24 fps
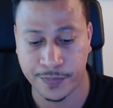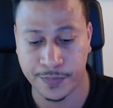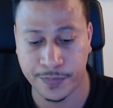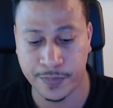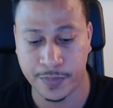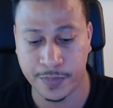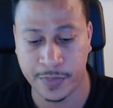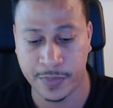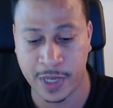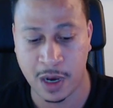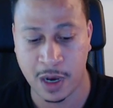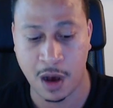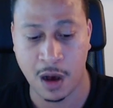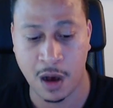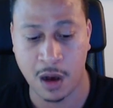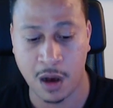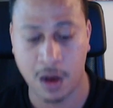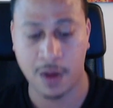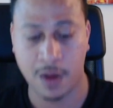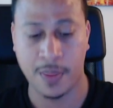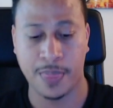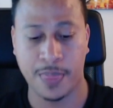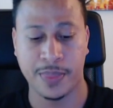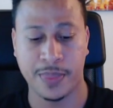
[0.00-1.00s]
they're
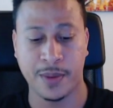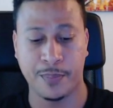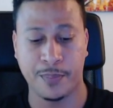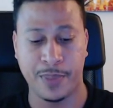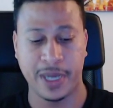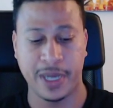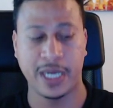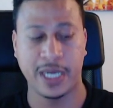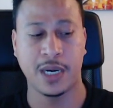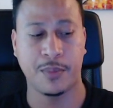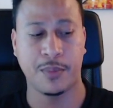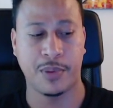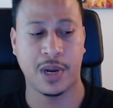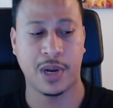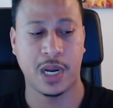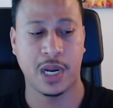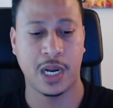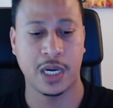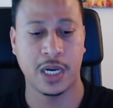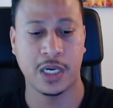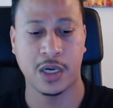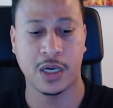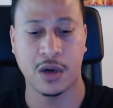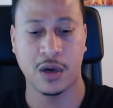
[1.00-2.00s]
all dependent
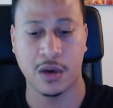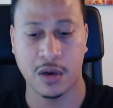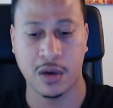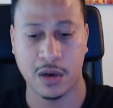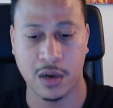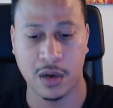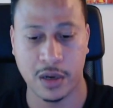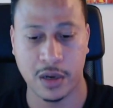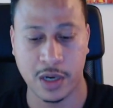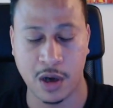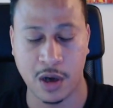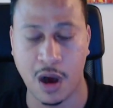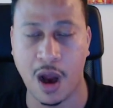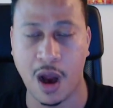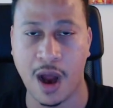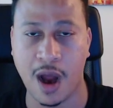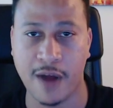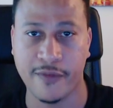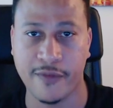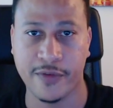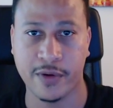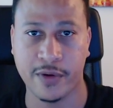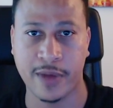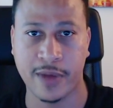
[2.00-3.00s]
upon your
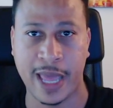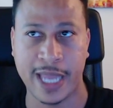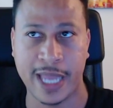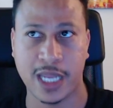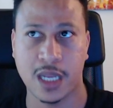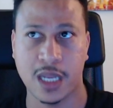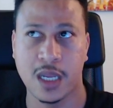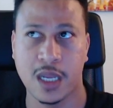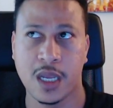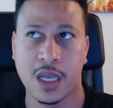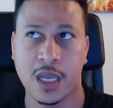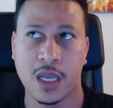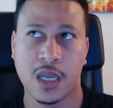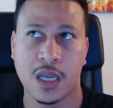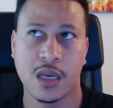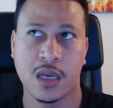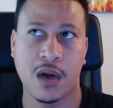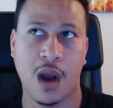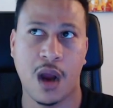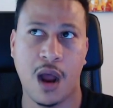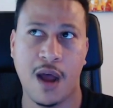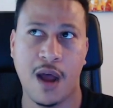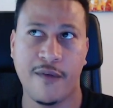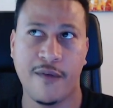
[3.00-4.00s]
offer. Like,
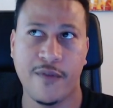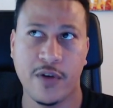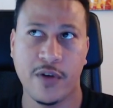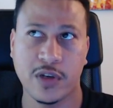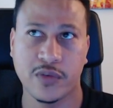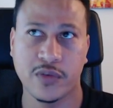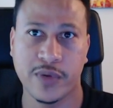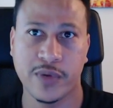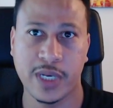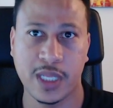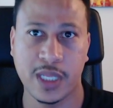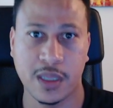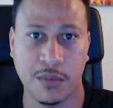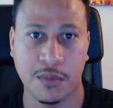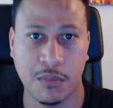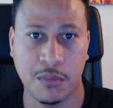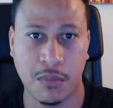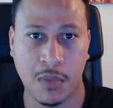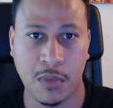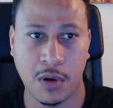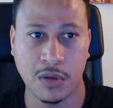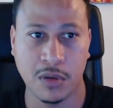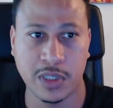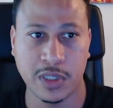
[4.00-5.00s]
your offer is really the
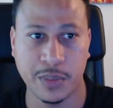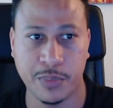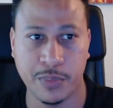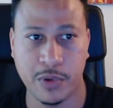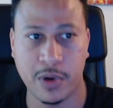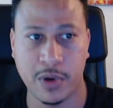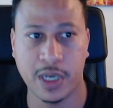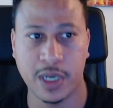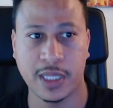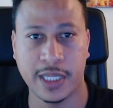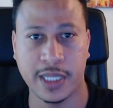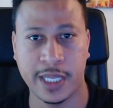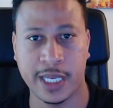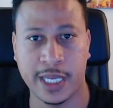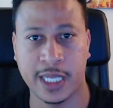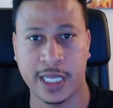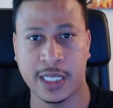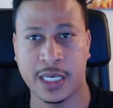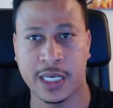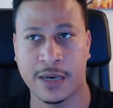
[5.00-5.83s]
most important thing.